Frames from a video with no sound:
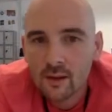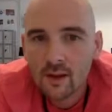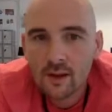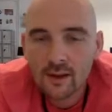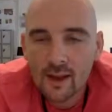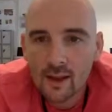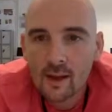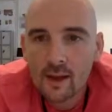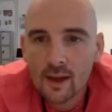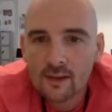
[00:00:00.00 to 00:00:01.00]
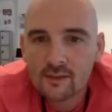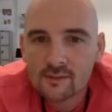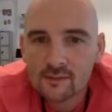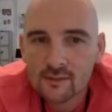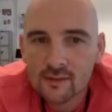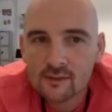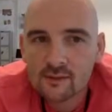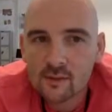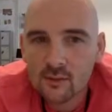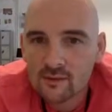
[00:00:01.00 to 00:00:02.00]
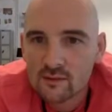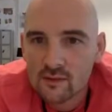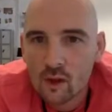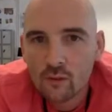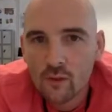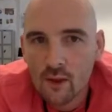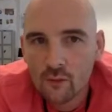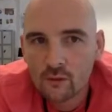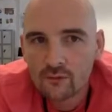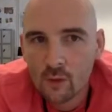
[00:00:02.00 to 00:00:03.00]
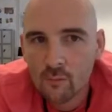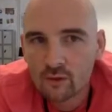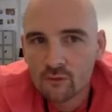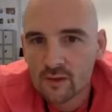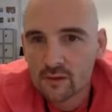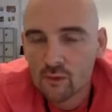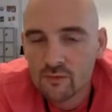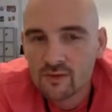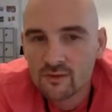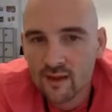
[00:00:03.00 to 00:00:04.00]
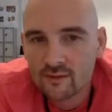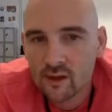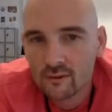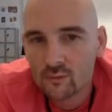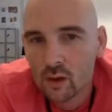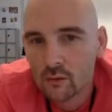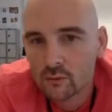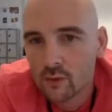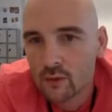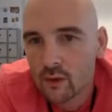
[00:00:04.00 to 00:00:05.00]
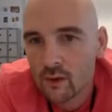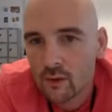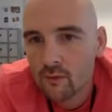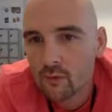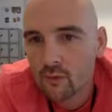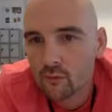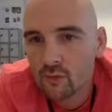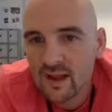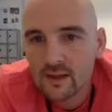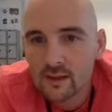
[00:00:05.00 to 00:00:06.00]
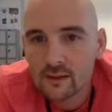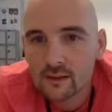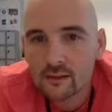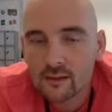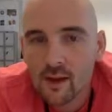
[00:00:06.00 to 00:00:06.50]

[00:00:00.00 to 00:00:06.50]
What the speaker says: And so this is another area of typography within the textiles world that really